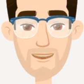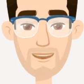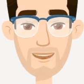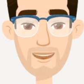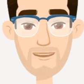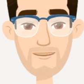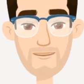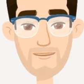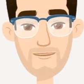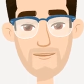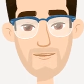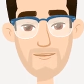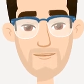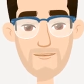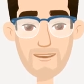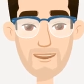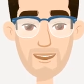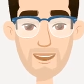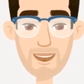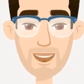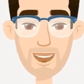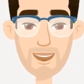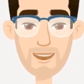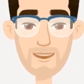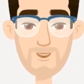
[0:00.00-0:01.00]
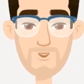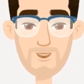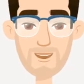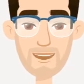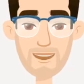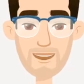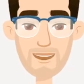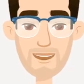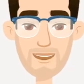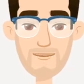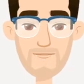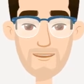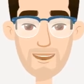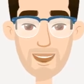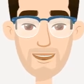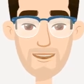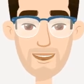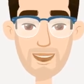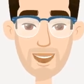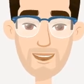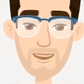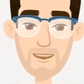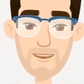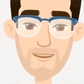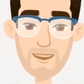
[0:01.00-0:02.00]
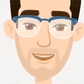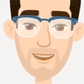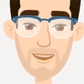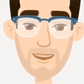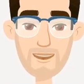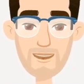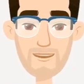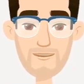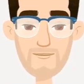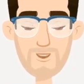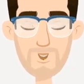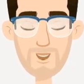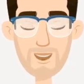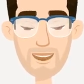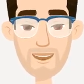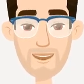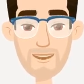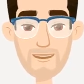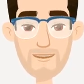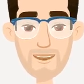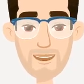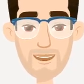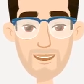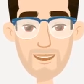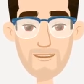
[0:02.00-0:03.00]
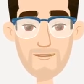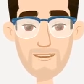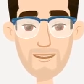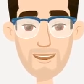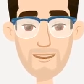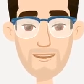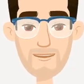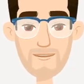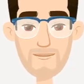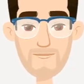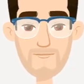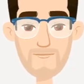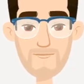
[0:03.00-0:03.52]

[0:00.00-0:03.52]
nephron physiology, and pathology, among other topics.